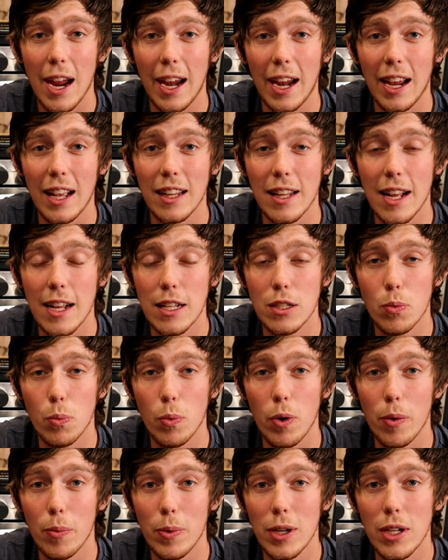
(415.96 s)
And that's
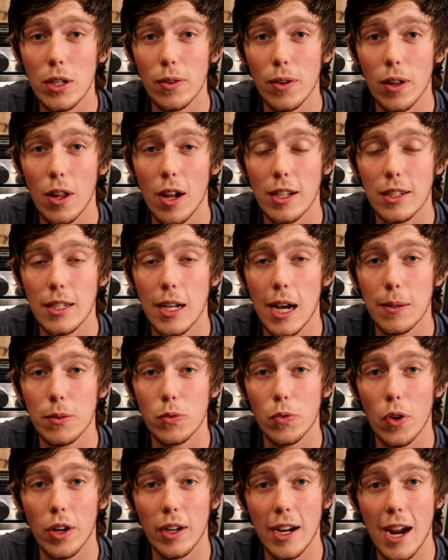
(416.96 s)
what we do a lot of
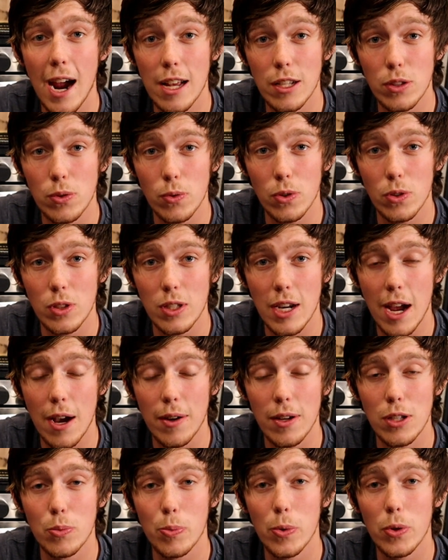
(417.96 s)
times for our casseroles
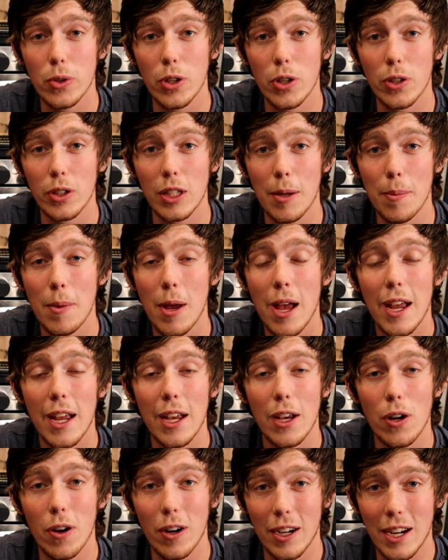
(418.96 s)
now, is we'll cook them
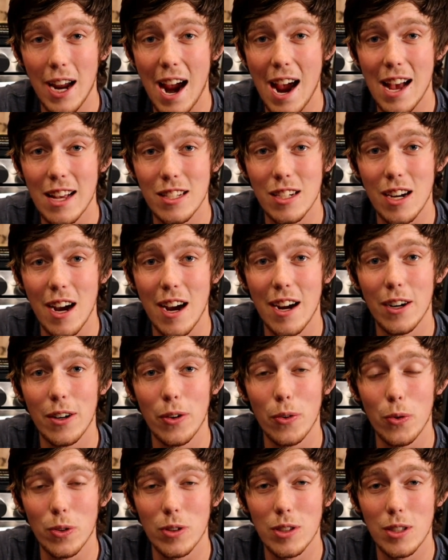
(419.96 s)
in our cast
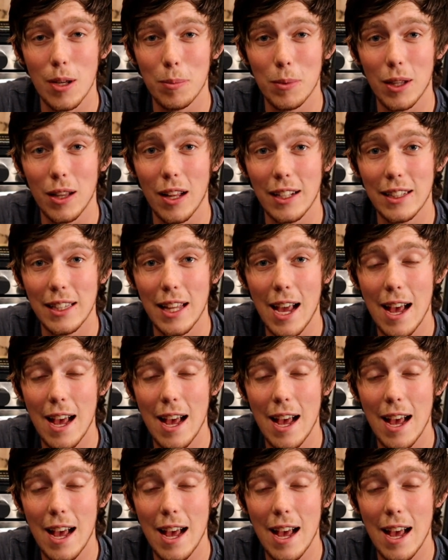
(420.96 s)
iron or something like